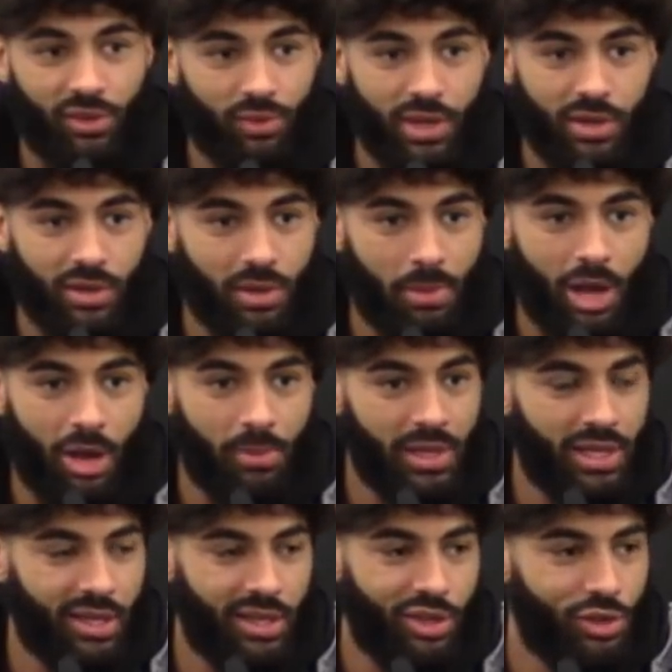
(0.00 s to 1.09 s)
written about
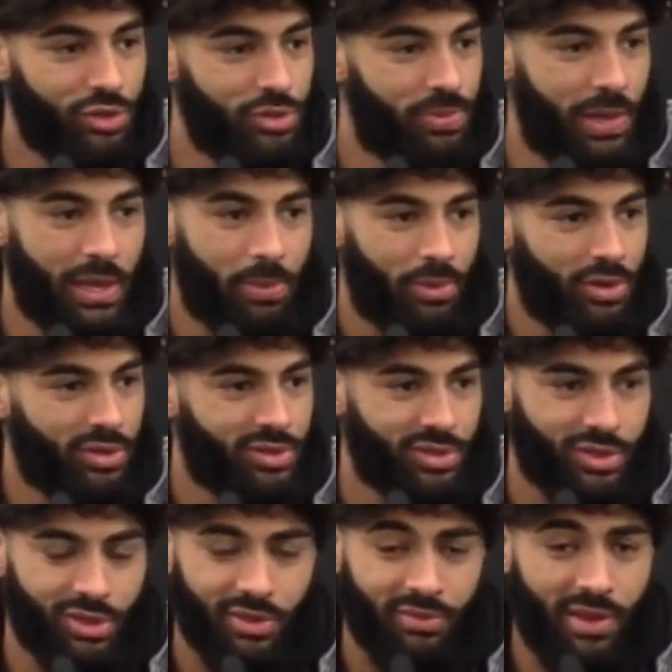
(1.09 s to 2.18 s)
me in the newspapers,
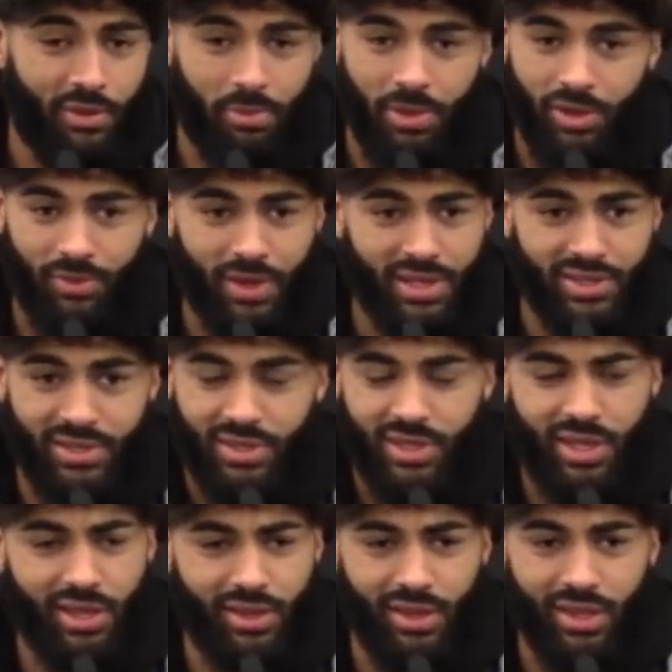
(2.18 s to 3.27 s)
or I've never been arrested or
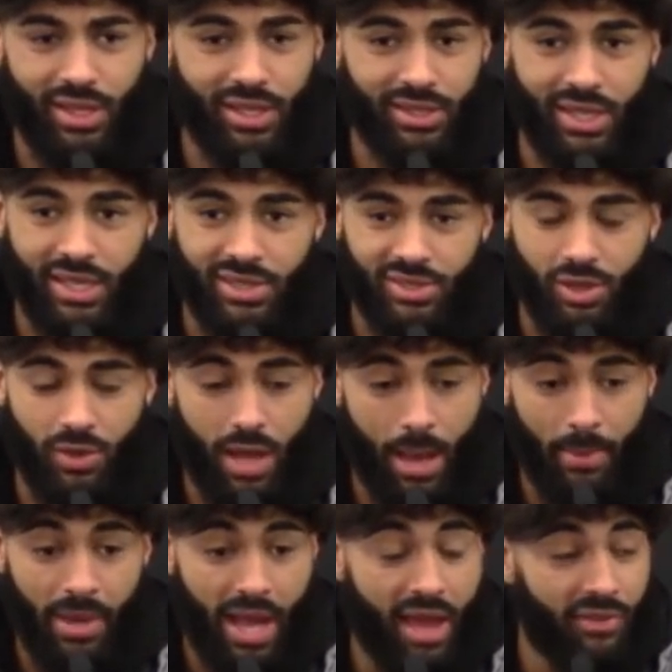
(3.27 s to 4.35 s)
anything like that. So I'm
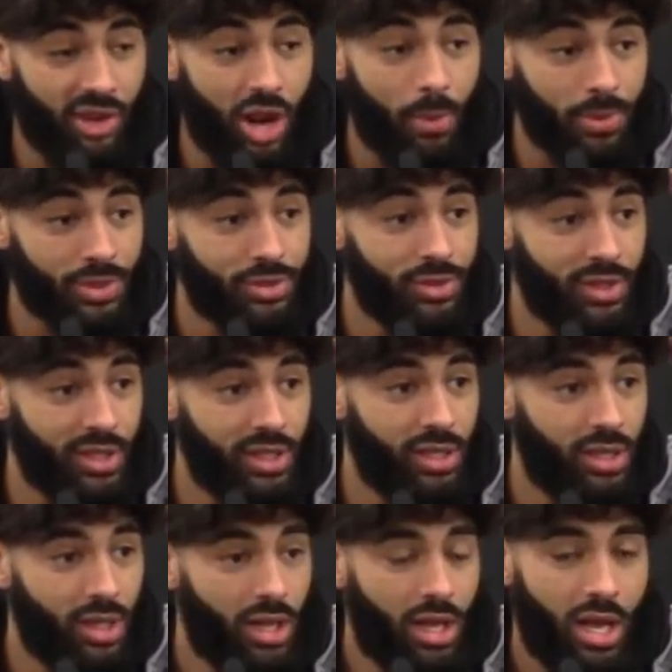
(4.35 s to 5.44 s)
going to have an opportunity,
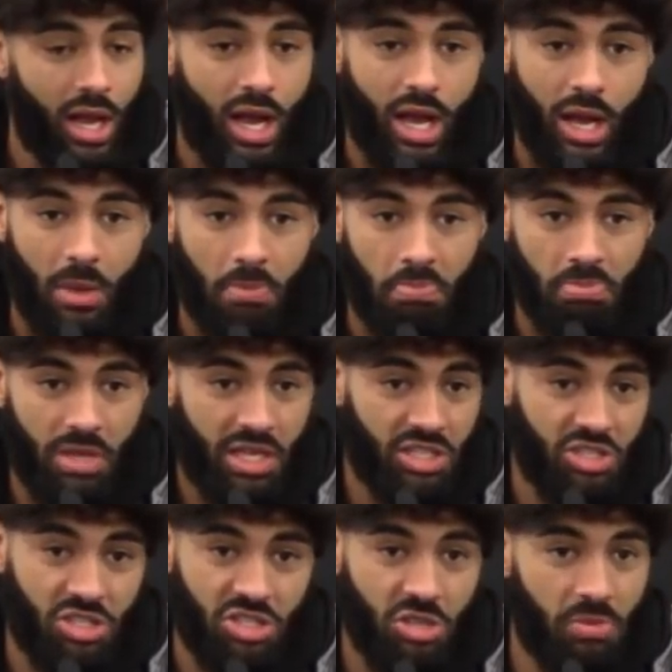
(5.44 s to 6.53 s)
and
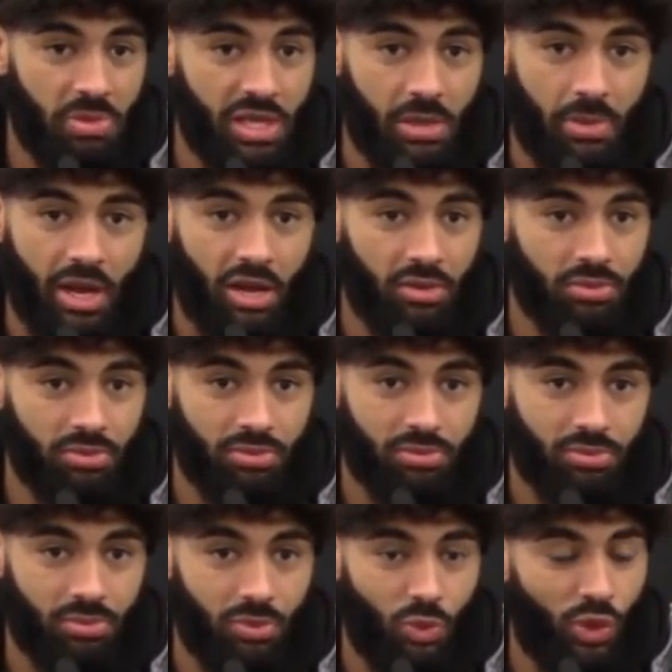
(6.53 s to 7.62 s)
it's just going to be about
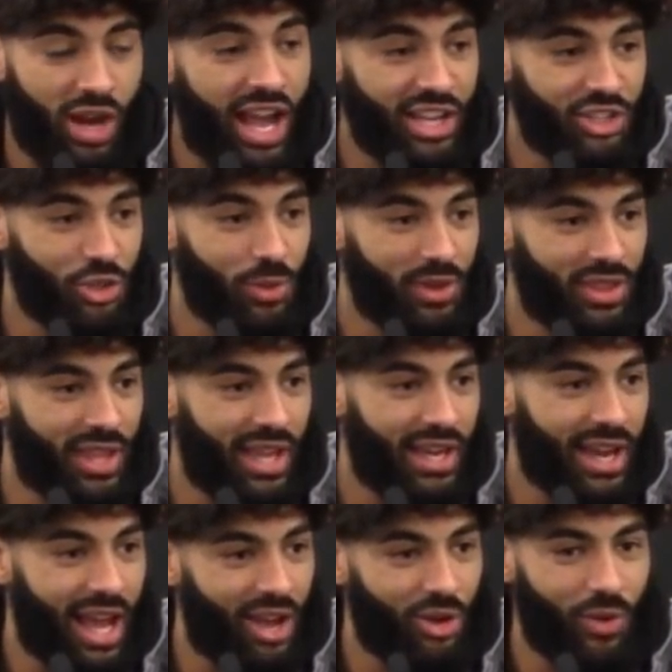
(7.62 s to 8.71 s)
what I do with
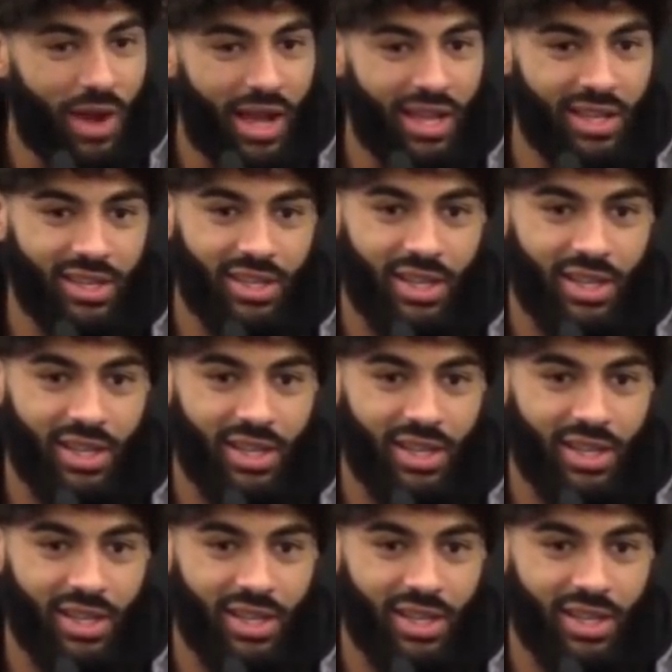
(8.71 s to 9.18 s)
that. How do I